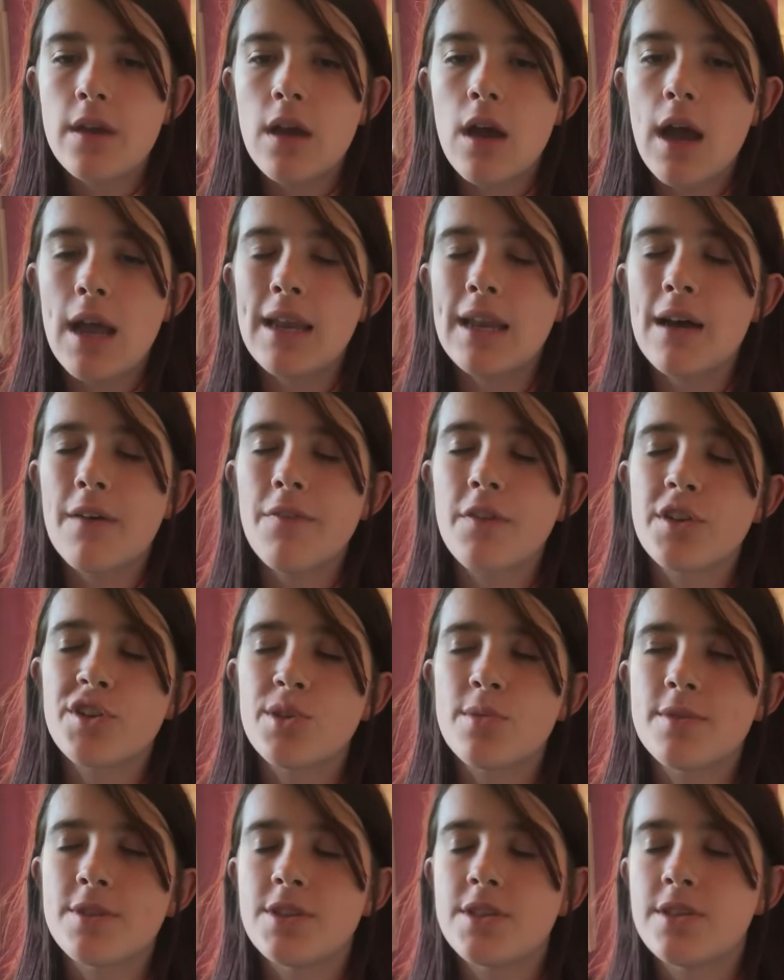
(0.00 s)
I loved that
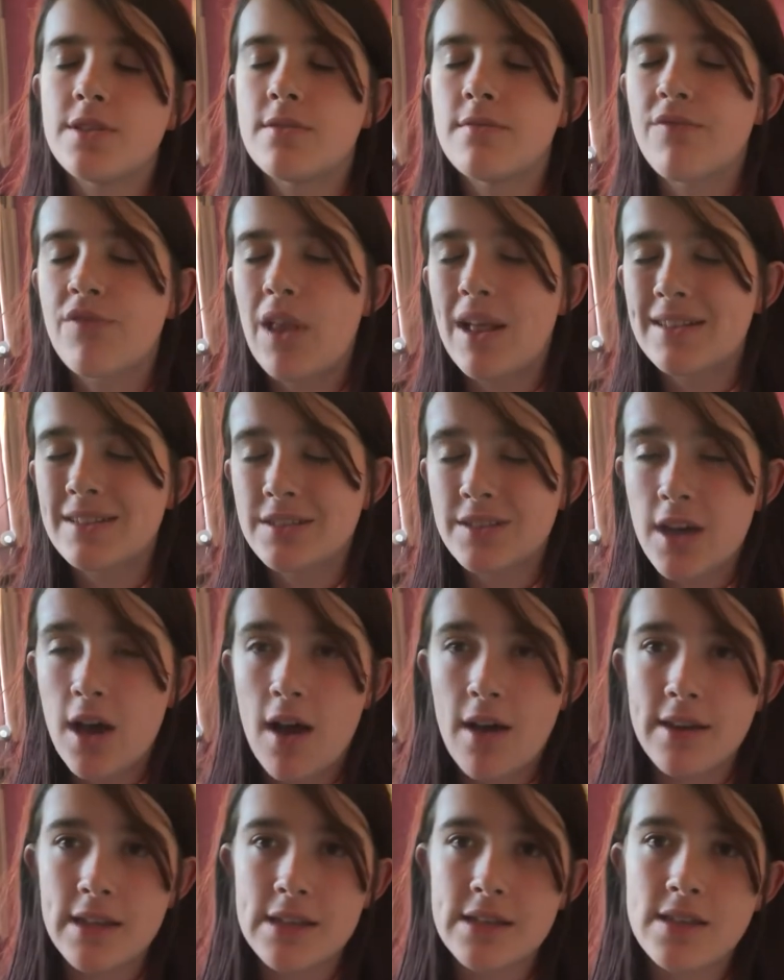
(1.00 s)
she was flying the
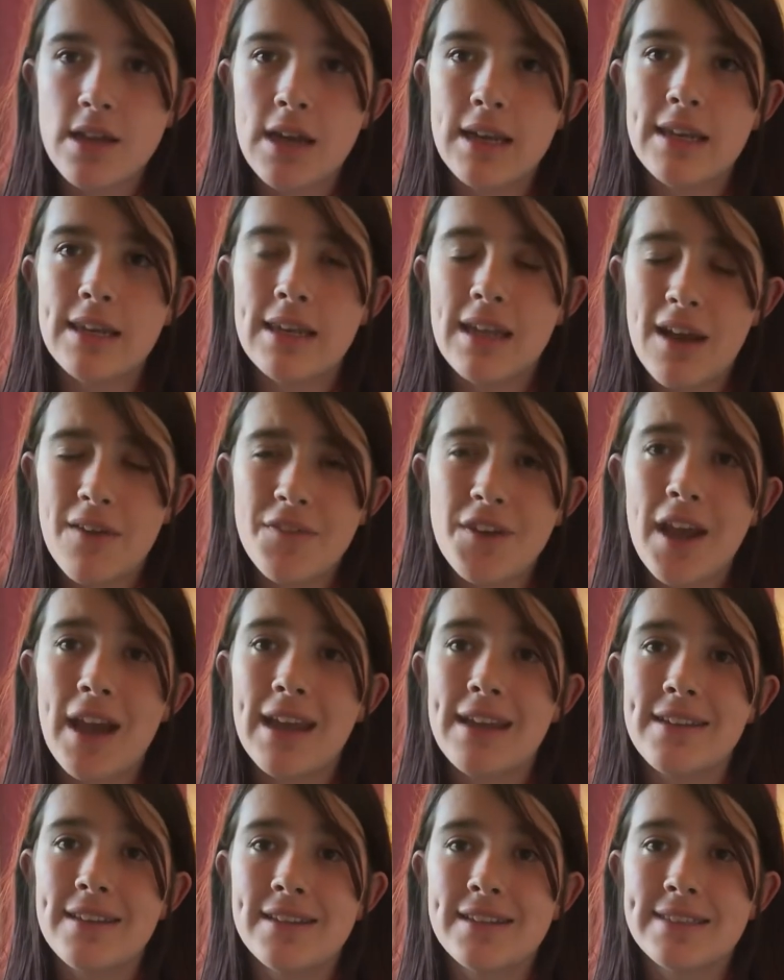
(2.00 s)
hardest. I loved her
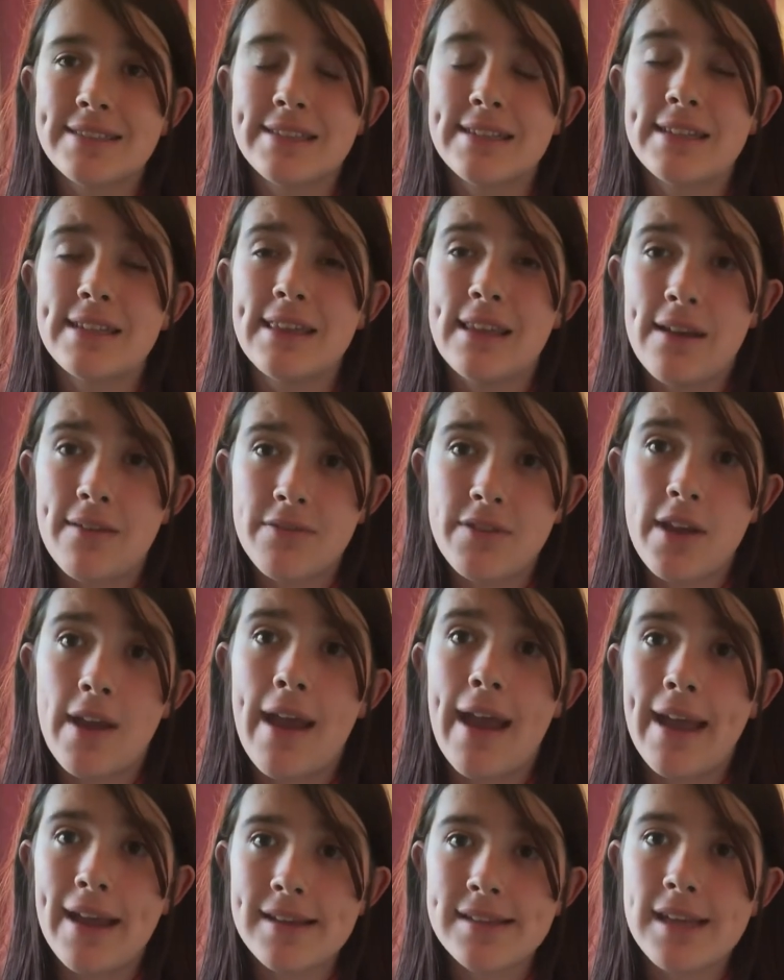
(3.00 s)
ending scene and I loved her
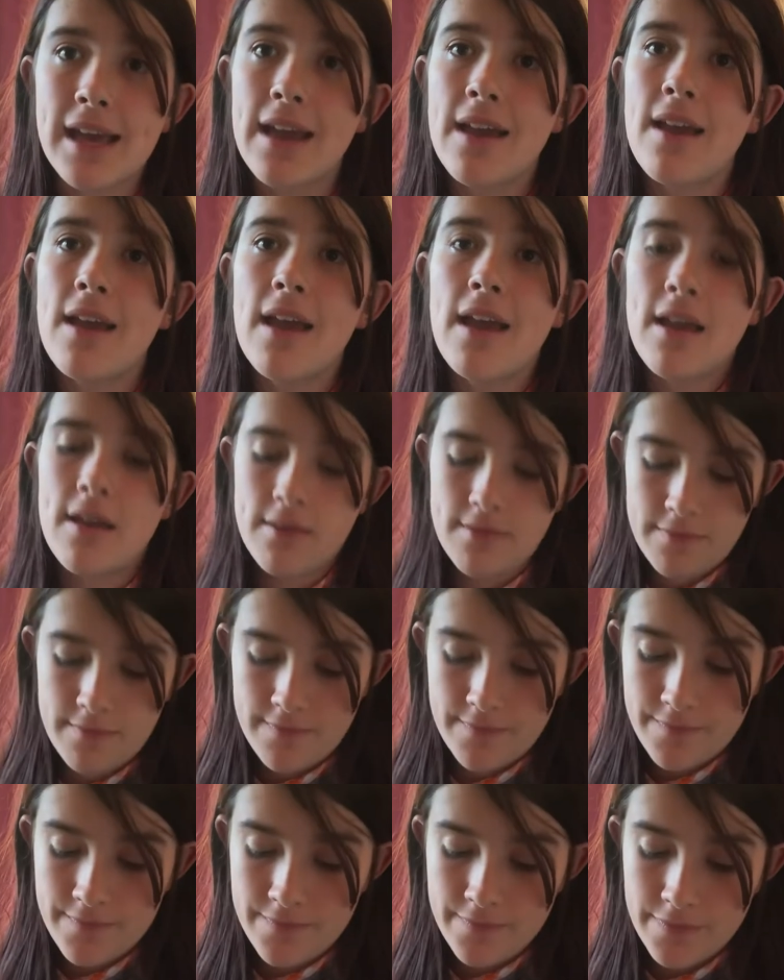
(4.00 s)
exit.
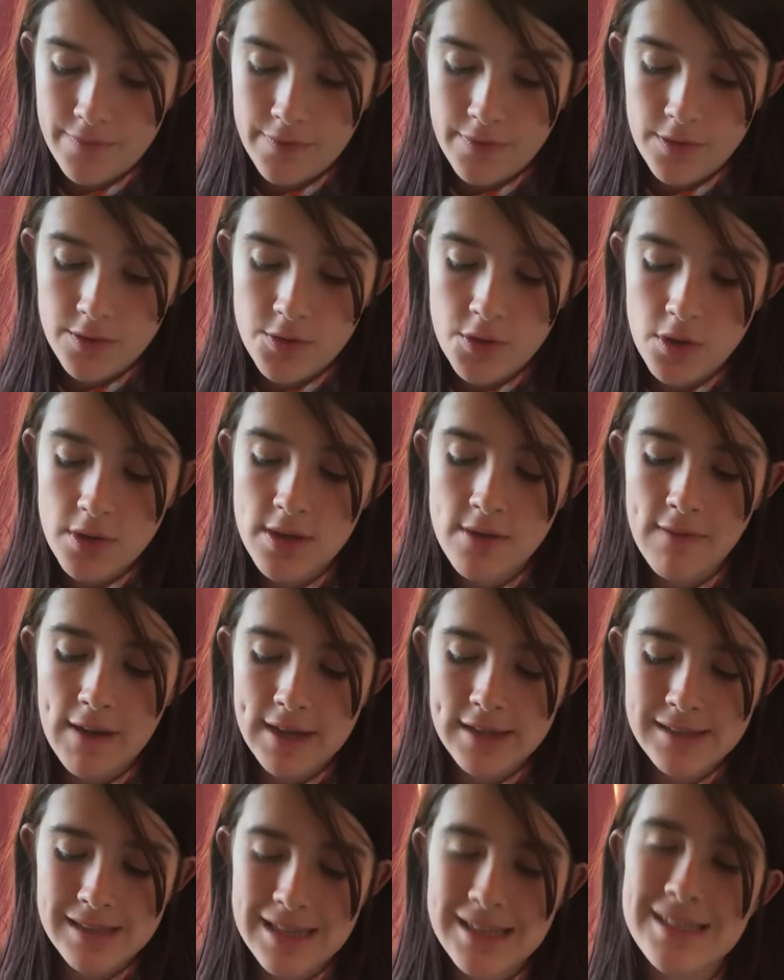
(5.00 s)
Talking of
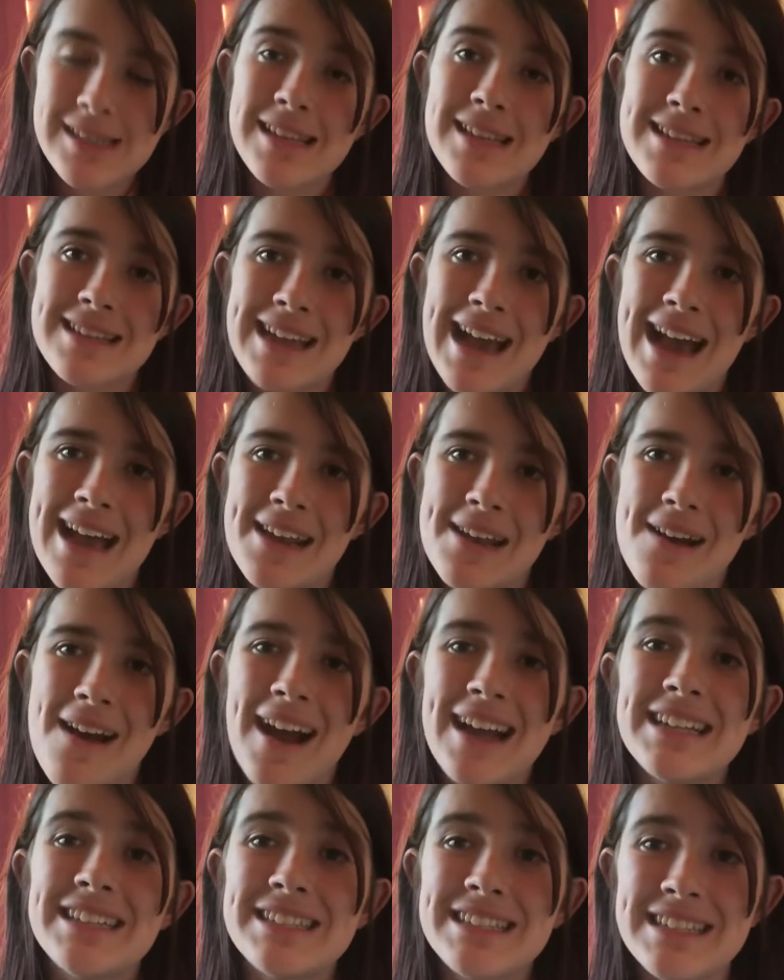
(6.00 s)
exits, Dan,
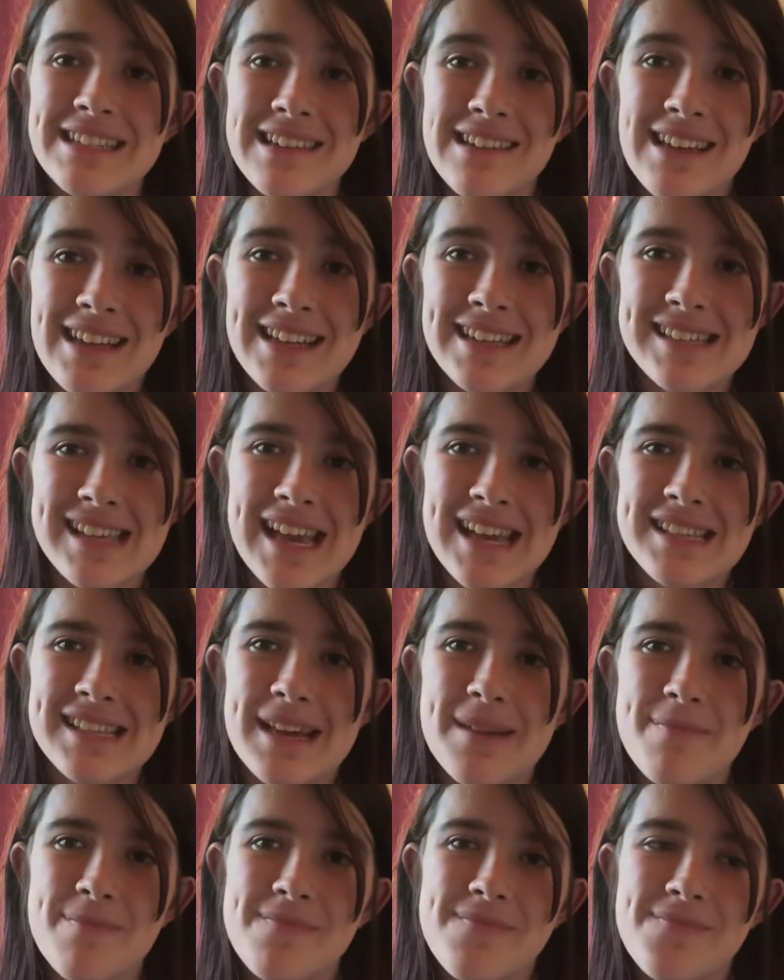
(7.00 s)
I didn't like his
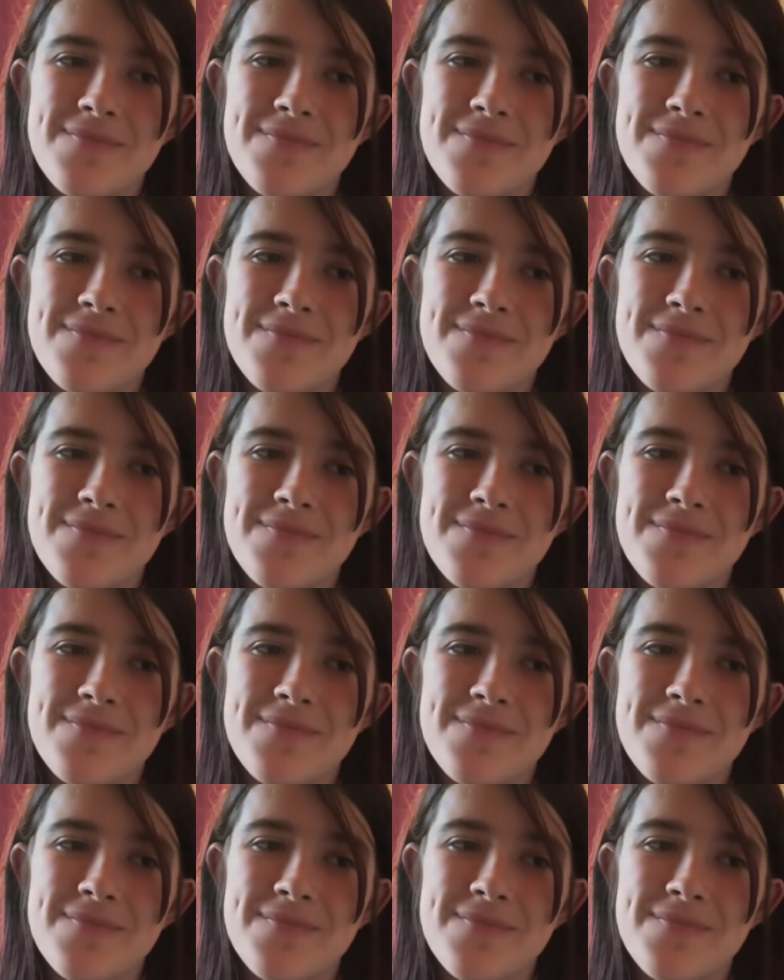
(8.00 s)
exit.